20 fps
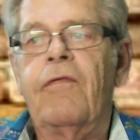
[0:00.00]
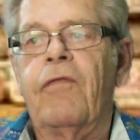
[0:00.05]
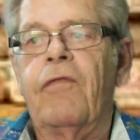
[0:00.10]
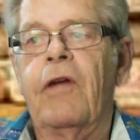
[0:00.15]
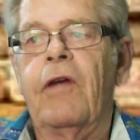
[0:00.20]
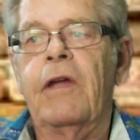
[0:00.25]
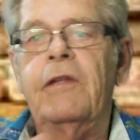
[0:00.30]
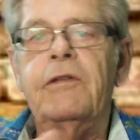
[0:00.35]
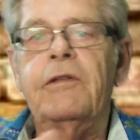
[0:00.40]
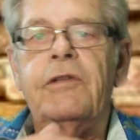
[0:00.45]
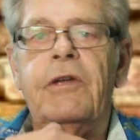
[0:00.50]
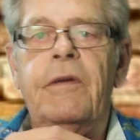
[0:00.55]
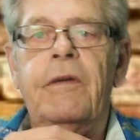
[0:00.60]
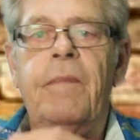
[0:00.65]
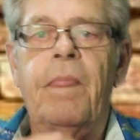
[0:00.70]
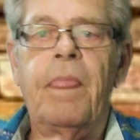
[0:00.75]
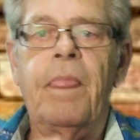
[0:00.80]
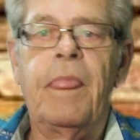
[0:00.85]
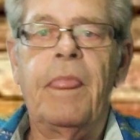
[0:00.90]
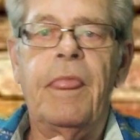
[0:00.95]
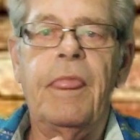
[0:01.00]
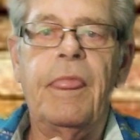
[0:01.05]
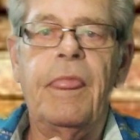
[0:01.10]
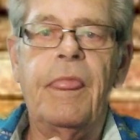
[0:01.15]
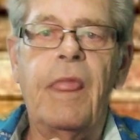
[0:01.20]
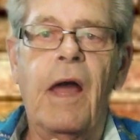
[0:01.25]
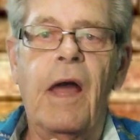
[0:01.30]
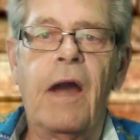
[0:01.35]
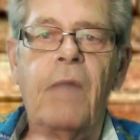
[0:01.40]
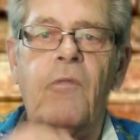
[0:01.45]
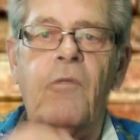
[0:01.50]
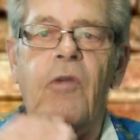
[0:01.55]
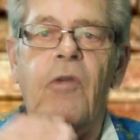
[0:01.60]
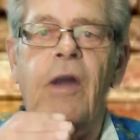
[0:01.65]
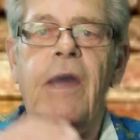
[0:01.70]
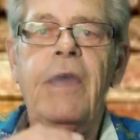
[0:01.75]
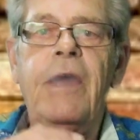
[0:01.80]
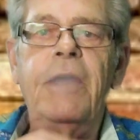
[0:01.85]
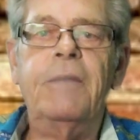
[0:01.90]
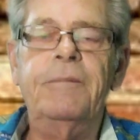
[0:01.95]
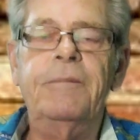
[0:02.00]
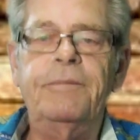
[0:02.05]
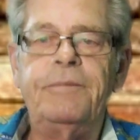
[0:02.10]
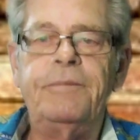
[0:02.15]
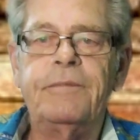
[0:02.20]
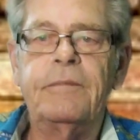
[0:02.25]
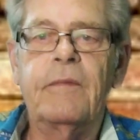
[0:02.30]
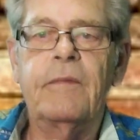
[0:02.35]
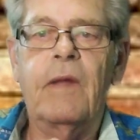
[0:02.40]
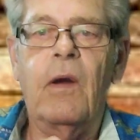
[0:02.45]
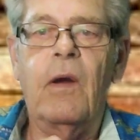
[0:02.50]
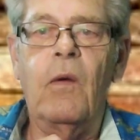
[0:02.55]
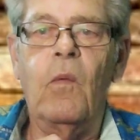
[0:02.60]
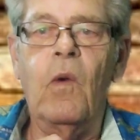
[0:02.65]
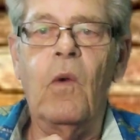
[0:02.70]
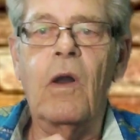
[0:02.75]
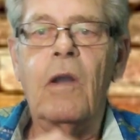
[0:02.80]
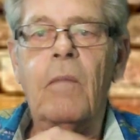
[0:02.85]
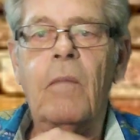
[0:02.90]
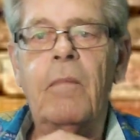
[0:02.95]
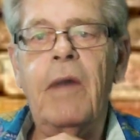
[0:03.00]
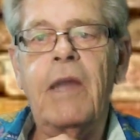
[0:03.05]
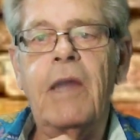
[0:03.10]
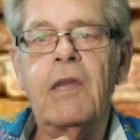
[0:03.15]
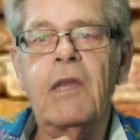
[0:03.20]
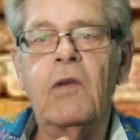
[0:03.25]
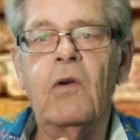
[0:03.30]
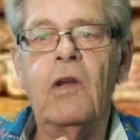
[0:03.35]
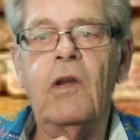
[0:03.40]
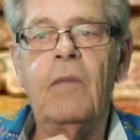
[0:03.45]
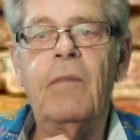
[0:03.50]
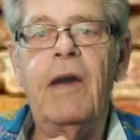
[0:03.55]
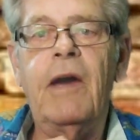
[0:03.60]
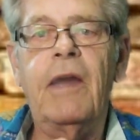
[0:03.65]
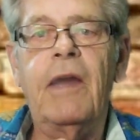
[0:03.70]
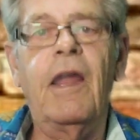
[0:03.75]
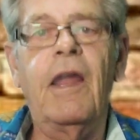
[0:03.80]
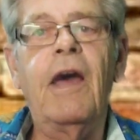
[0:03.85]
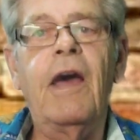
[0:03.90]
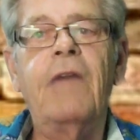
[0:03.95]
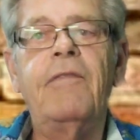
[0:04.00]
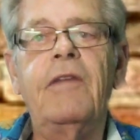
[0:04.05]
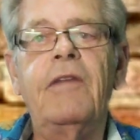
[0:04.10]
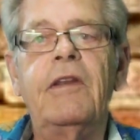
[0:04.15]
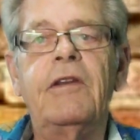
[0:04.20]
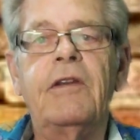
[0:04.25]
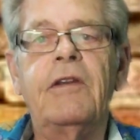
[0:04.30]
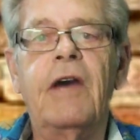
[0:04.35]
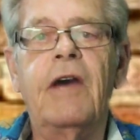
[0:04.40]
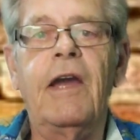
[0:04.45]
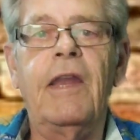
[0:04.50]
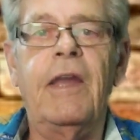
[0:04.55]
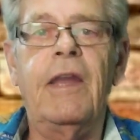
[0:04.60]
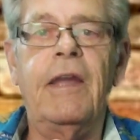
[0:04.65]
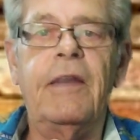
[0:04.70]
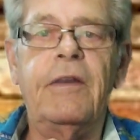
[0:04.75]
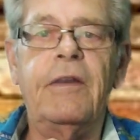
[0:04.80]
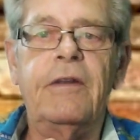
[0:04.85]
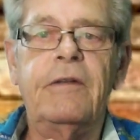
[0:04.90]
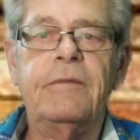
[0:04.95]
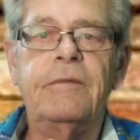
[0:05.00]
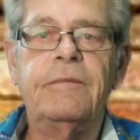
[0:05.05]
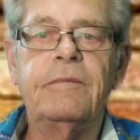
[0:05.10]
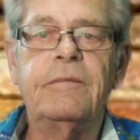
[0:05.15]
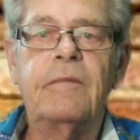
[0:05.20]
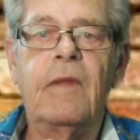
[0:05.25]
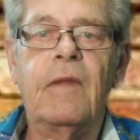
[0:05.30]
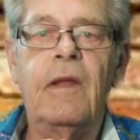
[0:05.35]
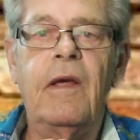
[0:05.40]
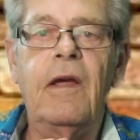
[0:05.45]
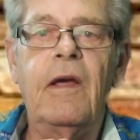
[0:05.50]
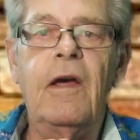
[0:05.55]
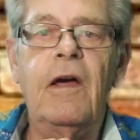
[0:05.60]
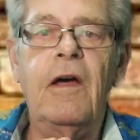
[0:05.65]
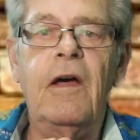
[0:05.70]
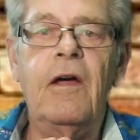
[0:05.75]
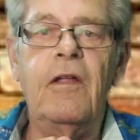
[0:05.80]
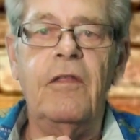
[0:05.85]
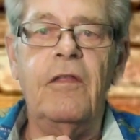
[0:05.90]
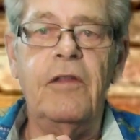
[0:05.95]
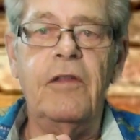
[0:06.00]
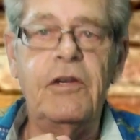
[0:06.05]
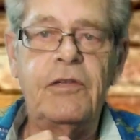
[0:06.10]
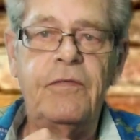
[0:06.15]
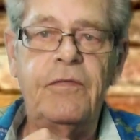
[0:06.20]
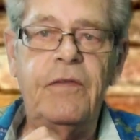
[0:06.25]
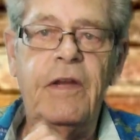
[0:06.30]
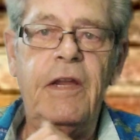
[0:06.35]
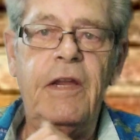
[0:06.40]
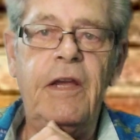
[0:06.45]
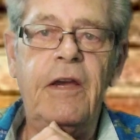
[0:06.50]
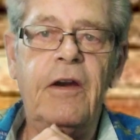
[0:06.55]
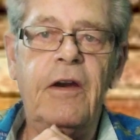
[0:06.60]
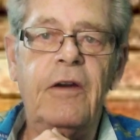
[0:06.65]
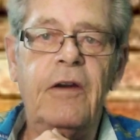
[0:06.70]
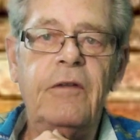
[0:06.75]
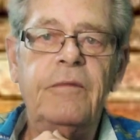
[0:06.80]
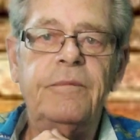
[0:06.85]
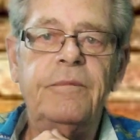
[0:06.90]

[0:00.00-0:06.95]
friends, I'm Ray. Welcome back to All About Life in Thailand. This video